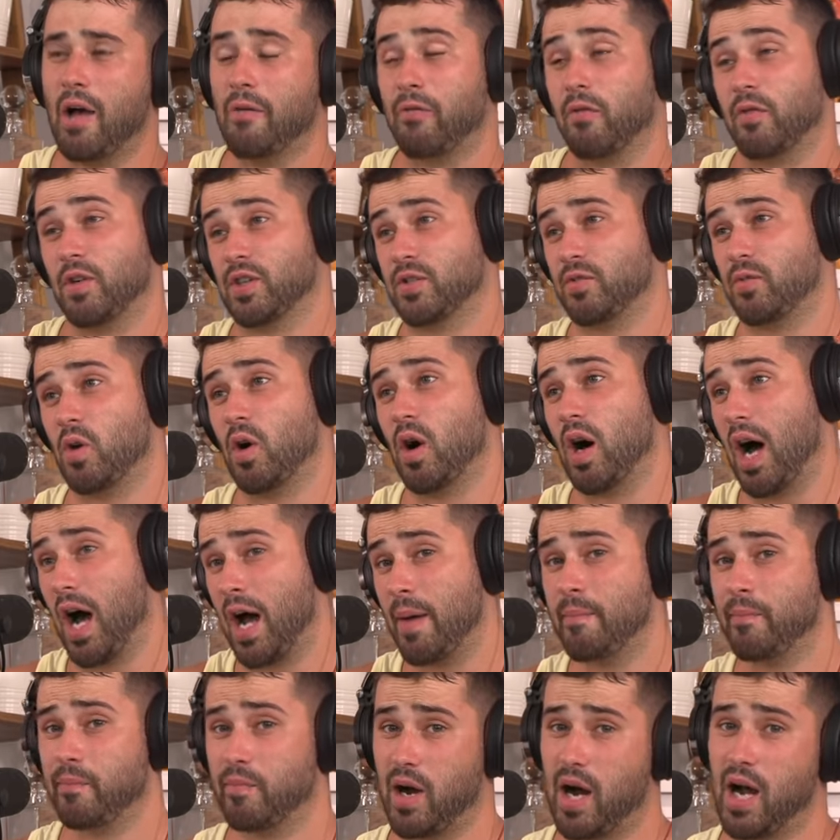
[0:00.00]
I, first of all,
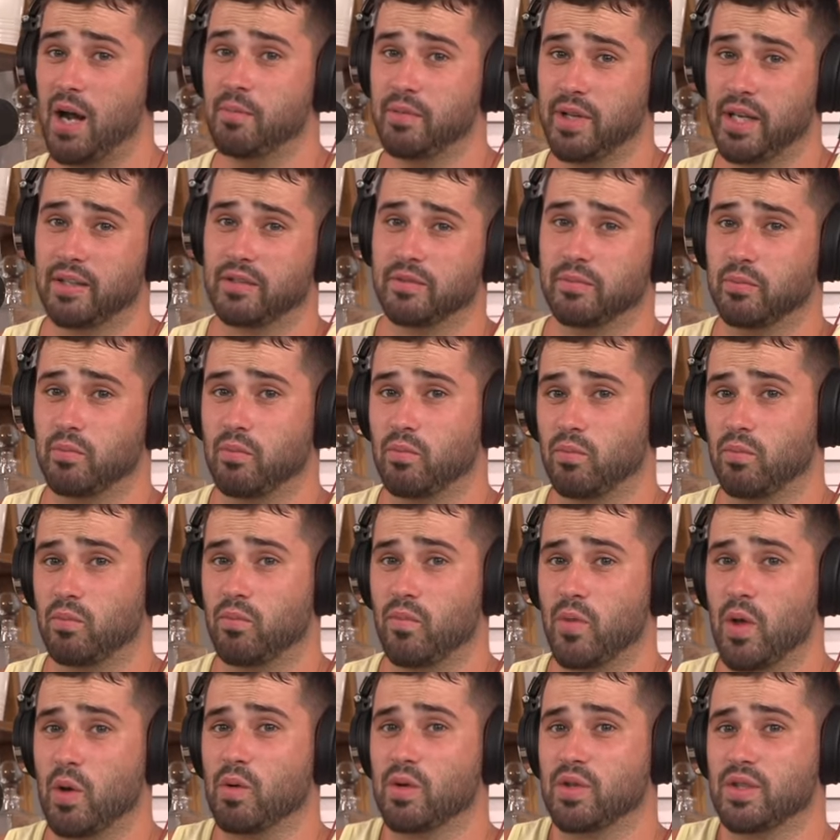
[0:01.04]
I'm I'm like
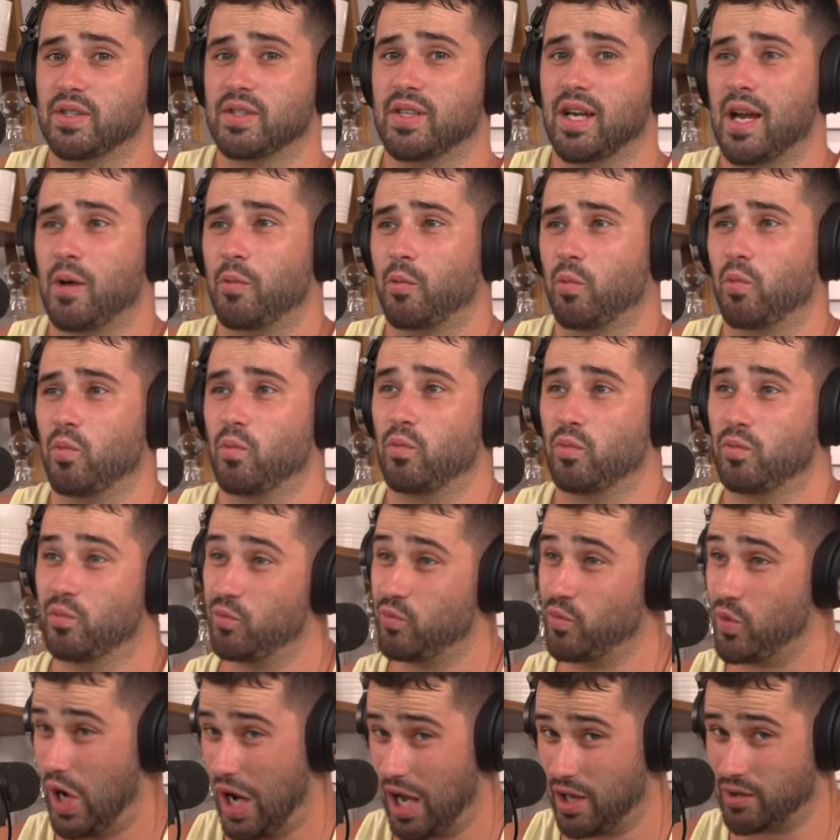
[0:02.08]
there was a time
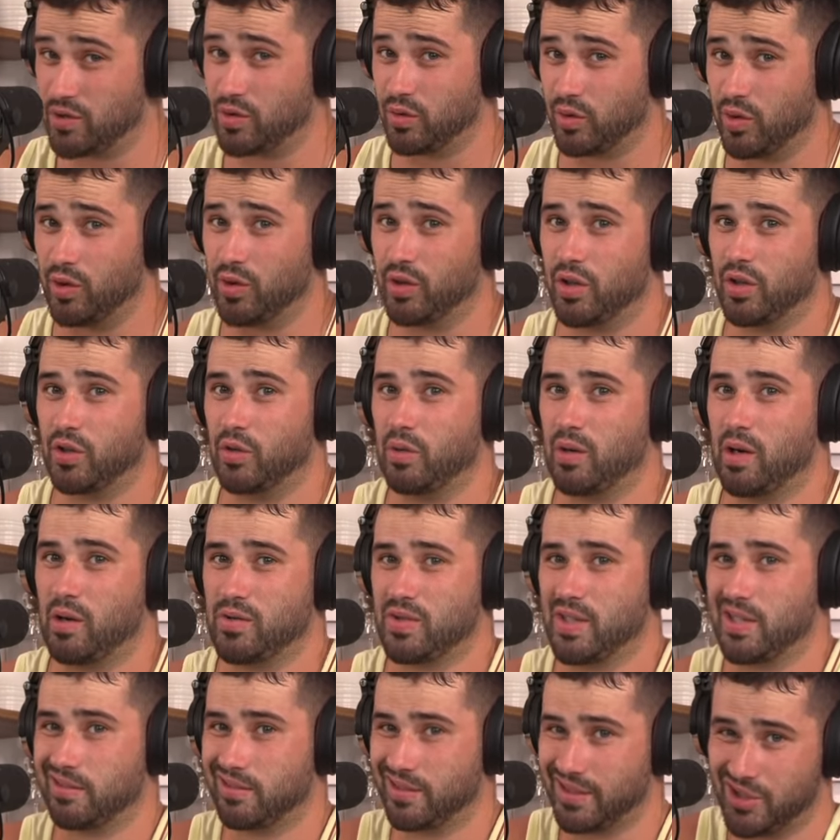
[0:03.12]
not too long ago where I
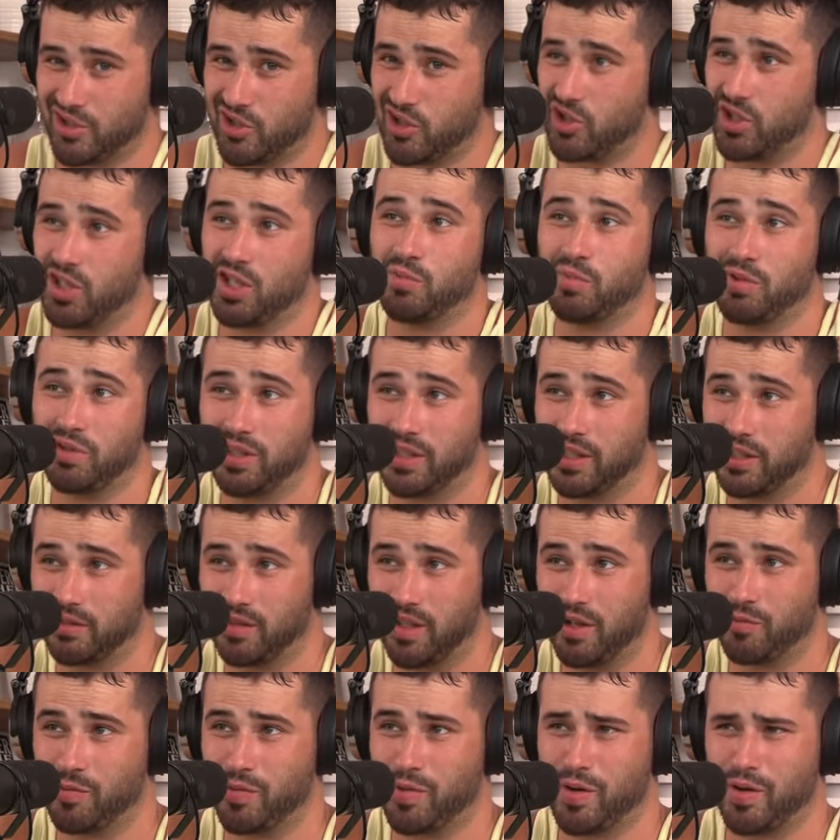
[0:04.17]
was like legitimately in
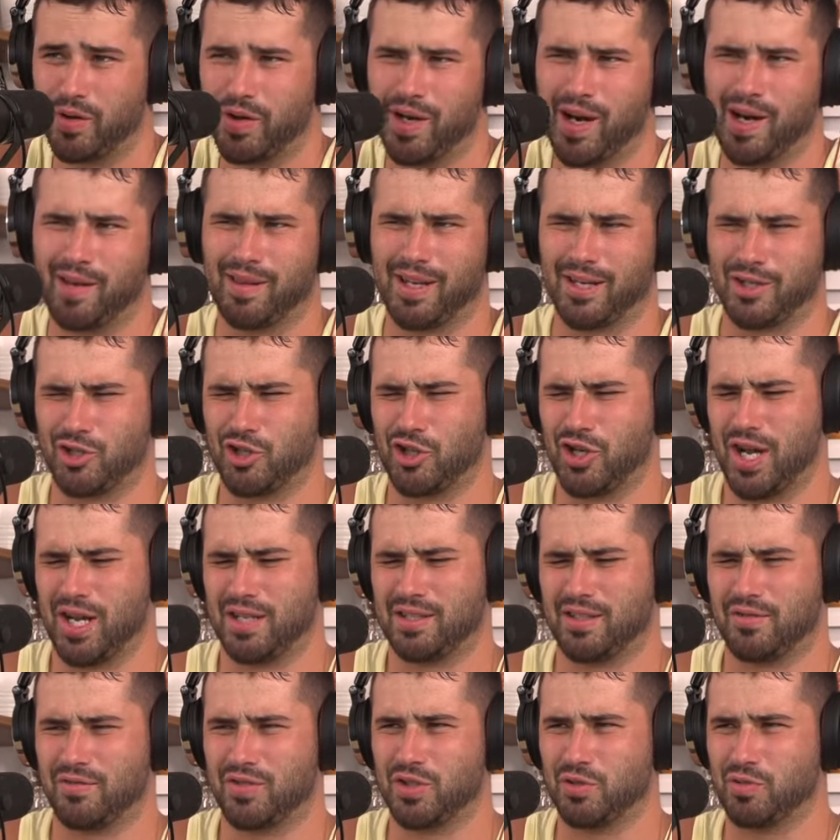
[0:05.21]
love with her and I like
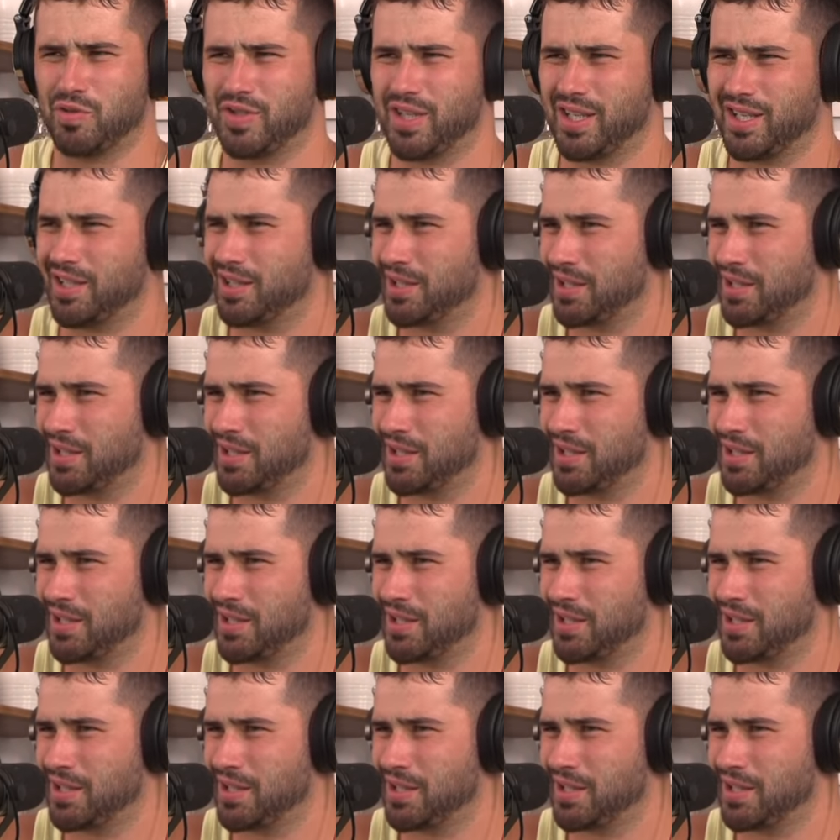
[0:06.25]
checked if she was like